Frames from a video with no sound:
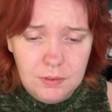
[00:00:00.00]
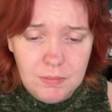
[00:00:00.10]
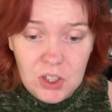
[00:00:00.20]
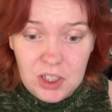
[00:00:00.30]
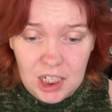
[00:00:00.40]

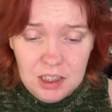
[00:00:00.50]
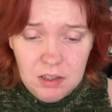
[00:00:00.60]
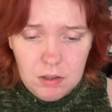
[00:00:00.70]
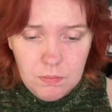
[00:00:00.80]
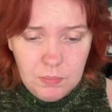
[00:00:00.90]

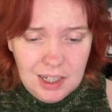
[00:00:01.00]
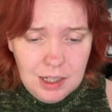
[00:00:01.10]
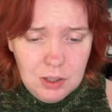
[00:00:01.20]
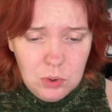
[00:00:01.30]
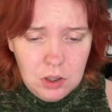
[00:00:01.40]
skeins
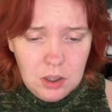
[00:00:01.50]
out,